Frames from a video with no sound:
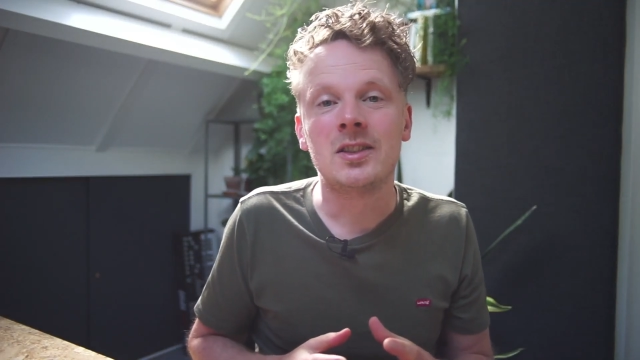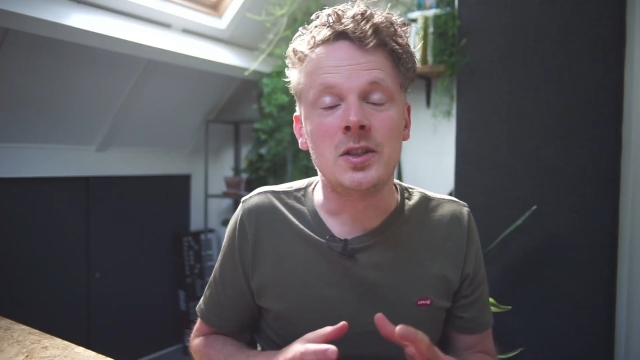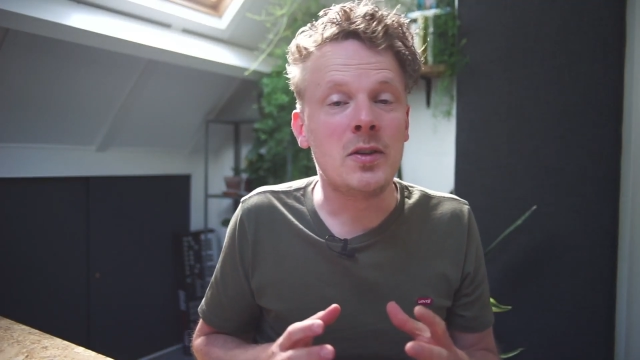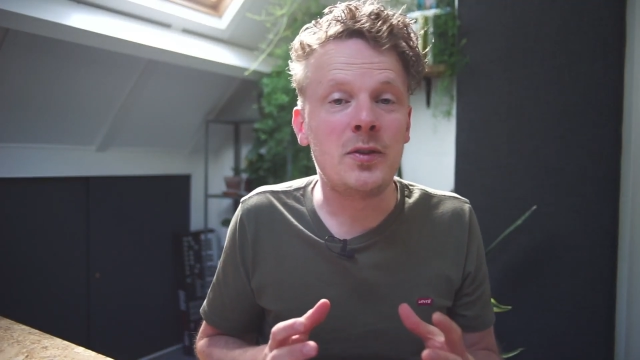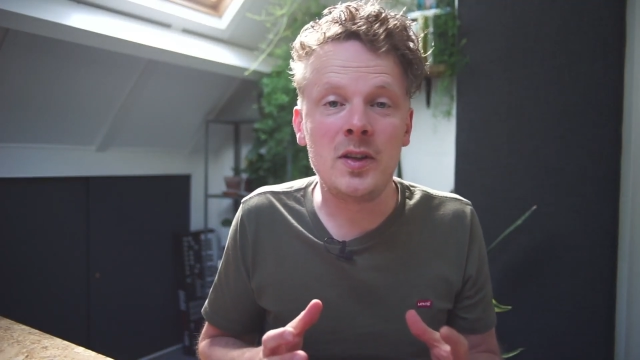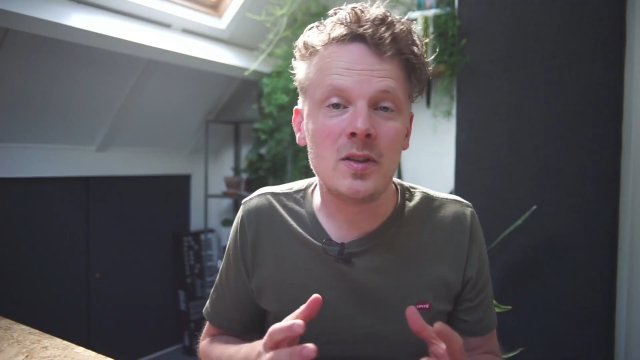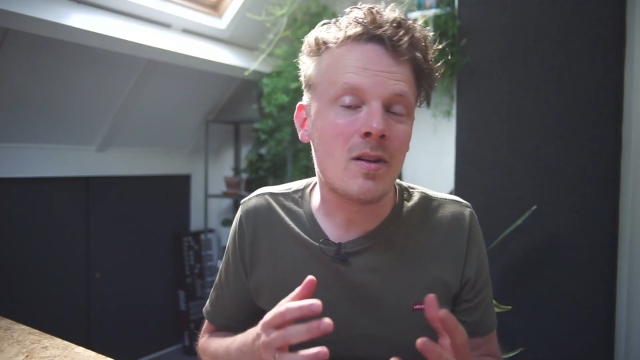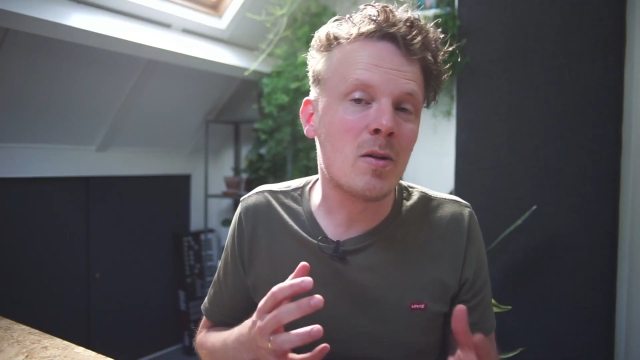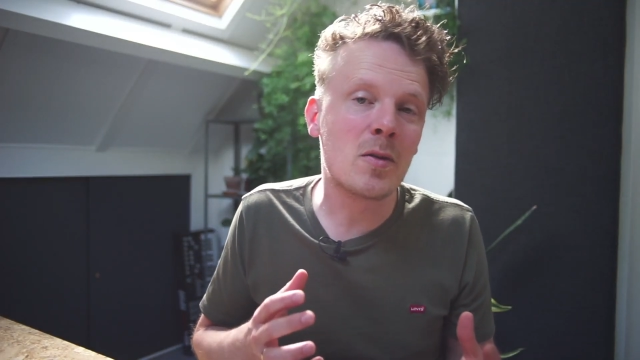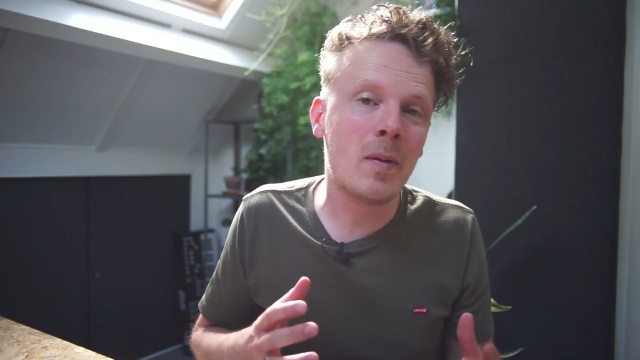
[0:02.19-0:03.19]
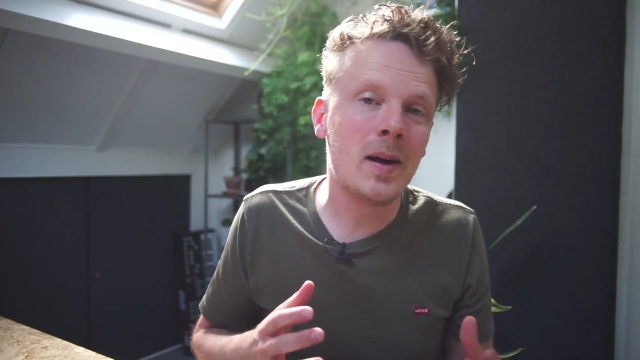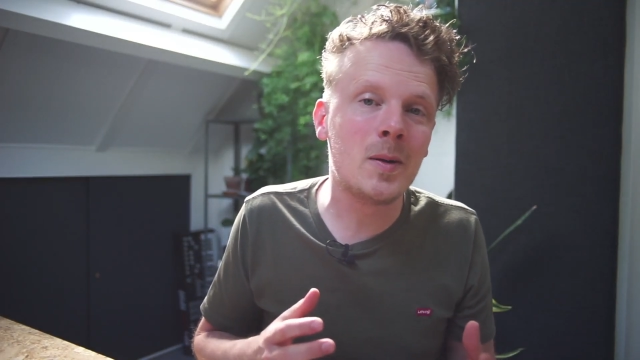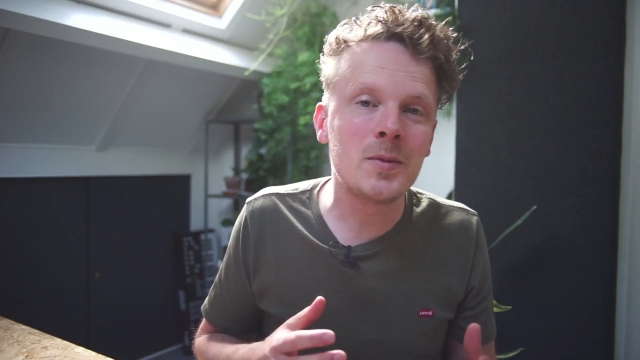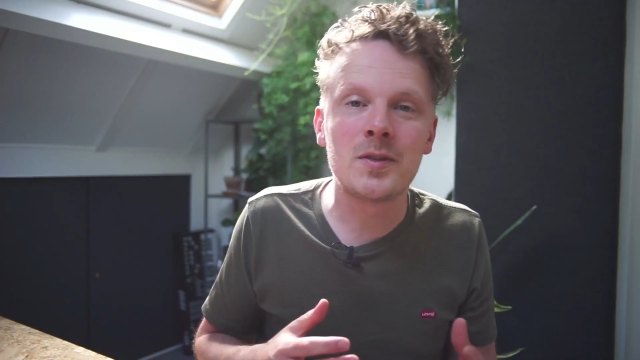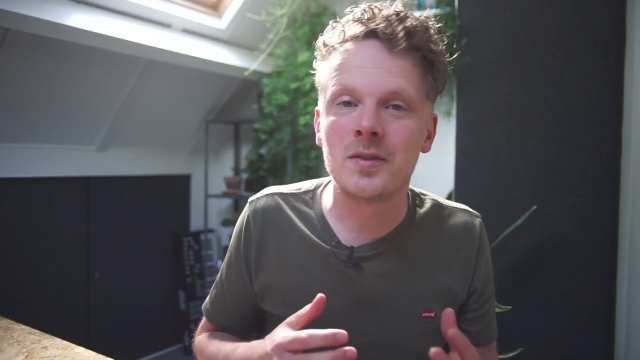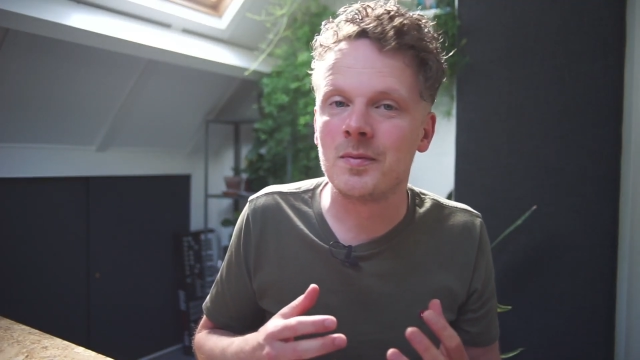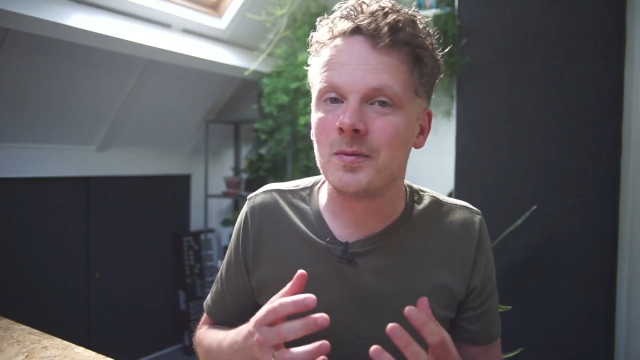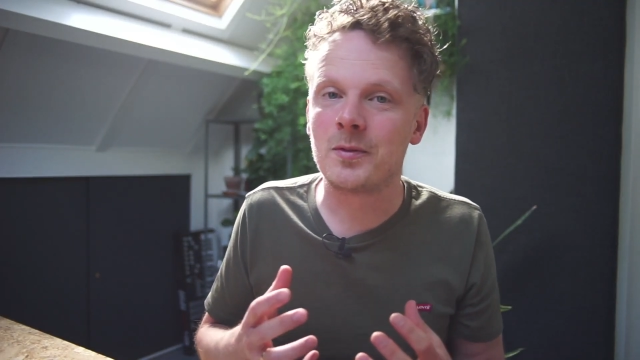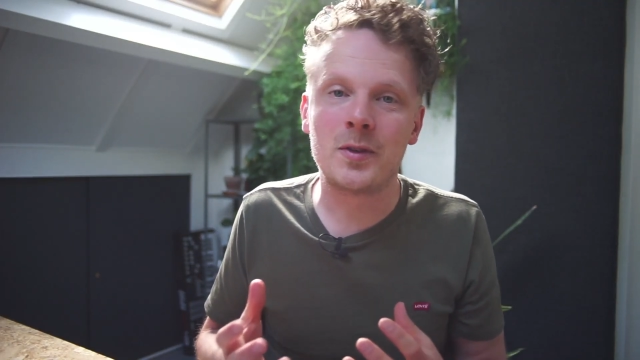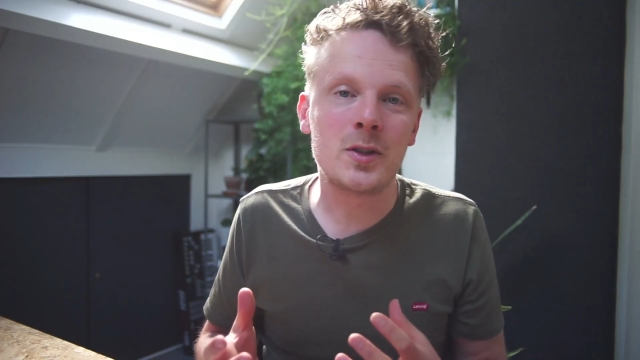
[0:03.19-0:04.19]
Do you feel overwhelmed,
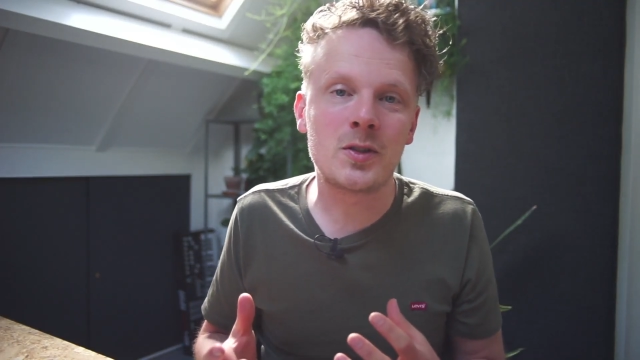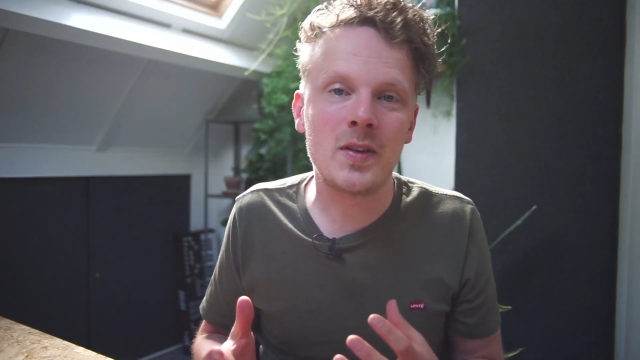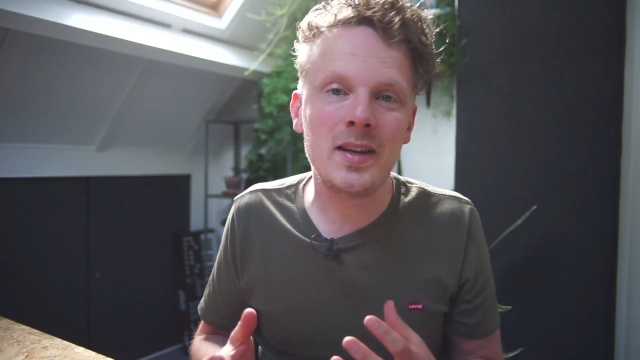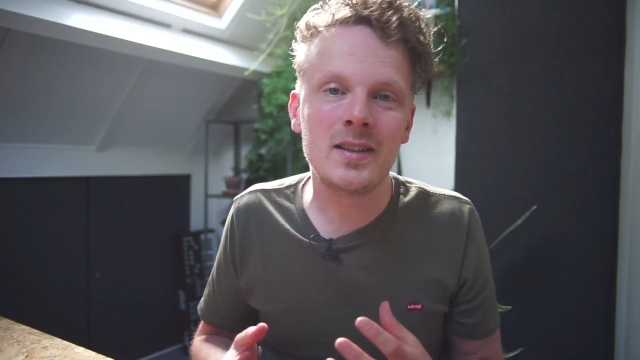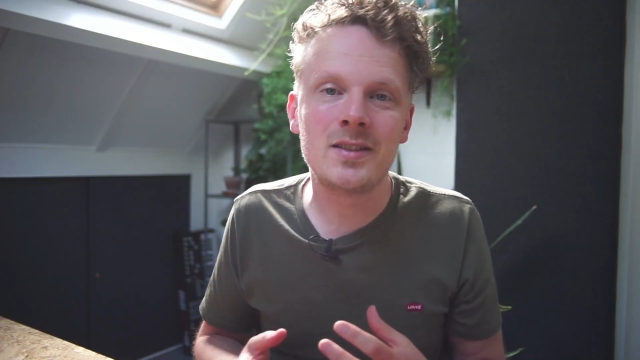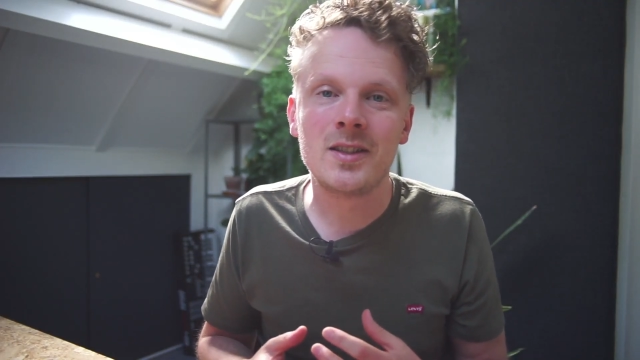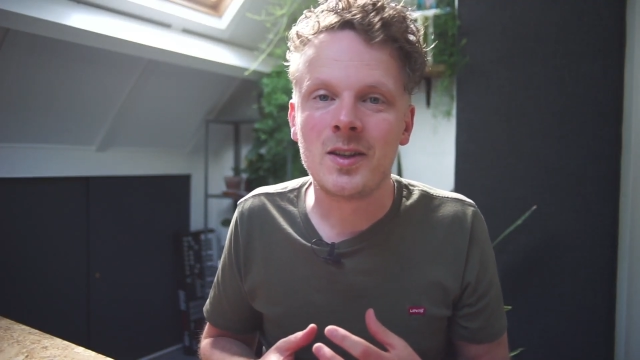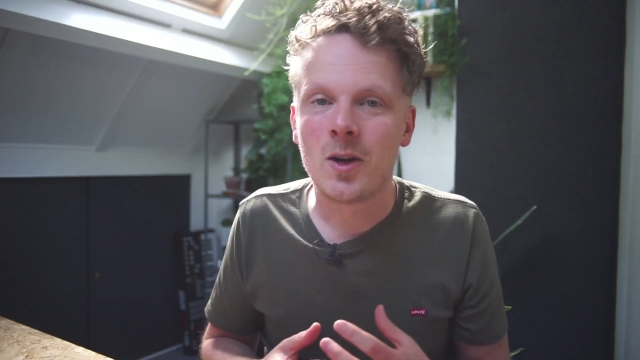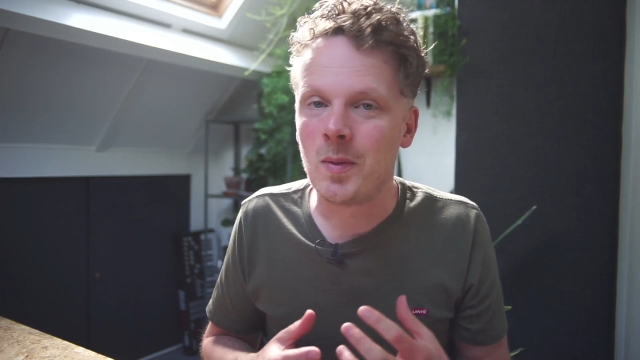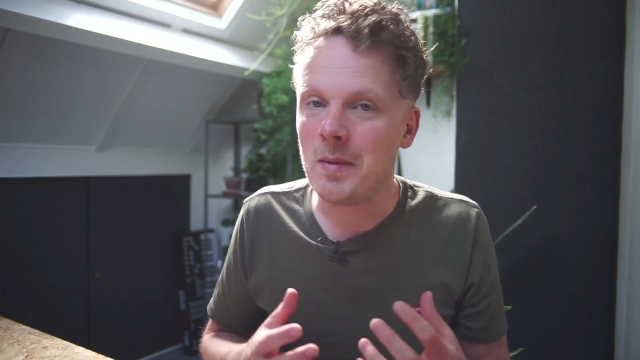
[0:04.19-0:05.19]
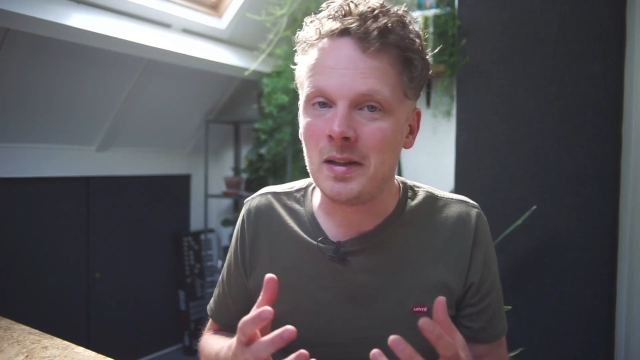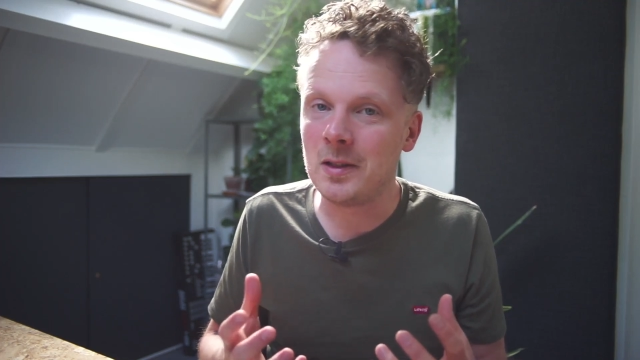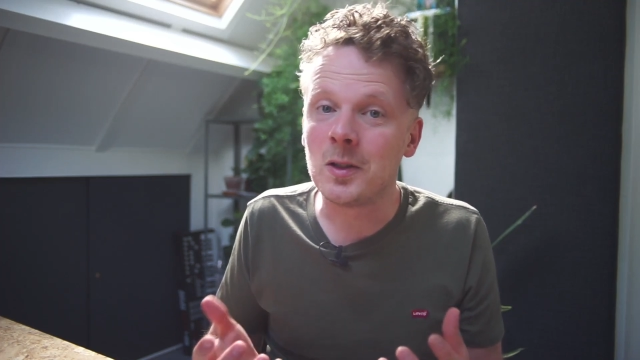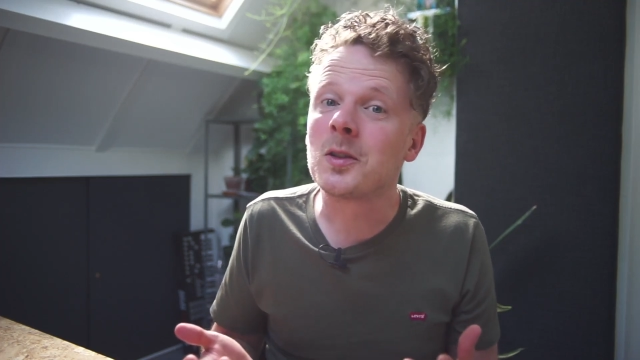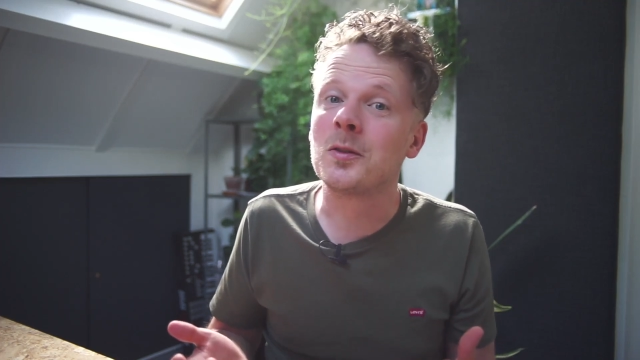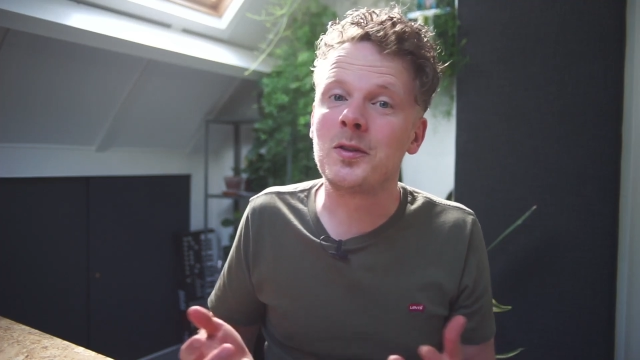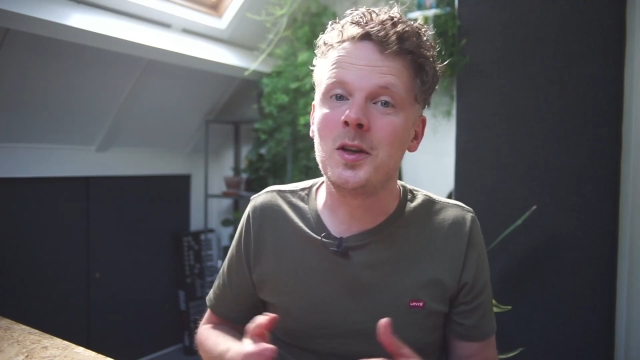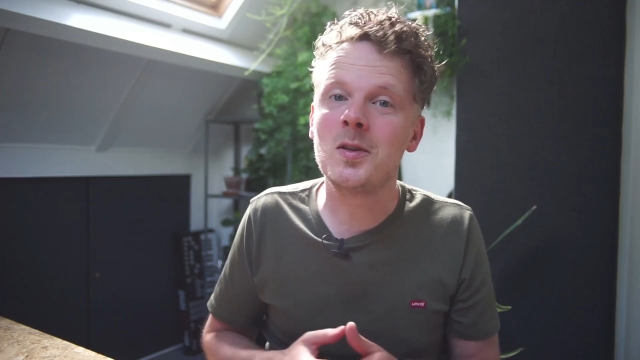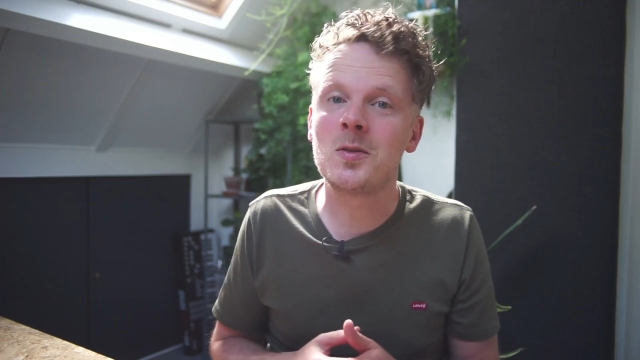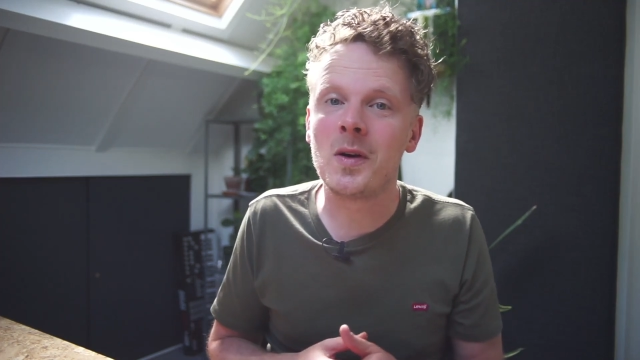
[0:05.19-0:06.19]
frustrated, or maybe a little
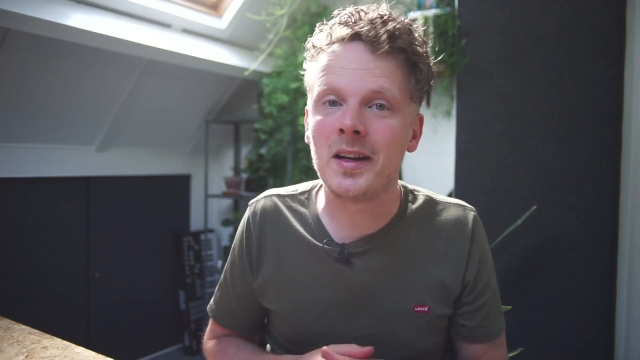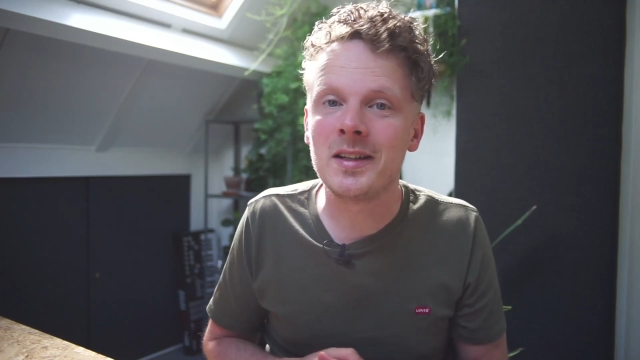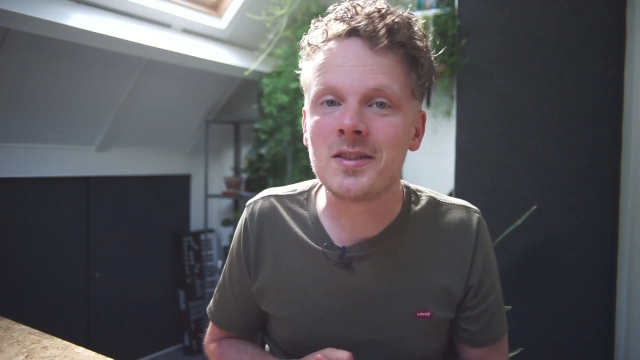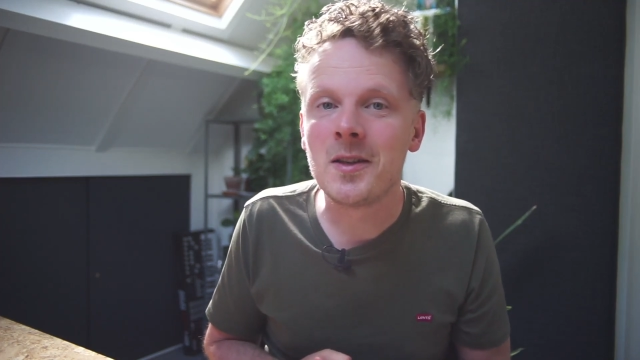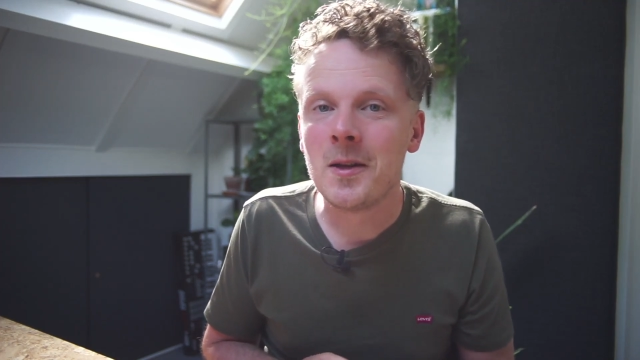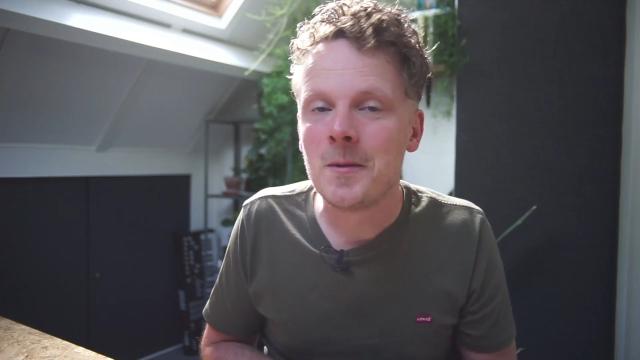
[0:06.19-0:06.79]
confused by it?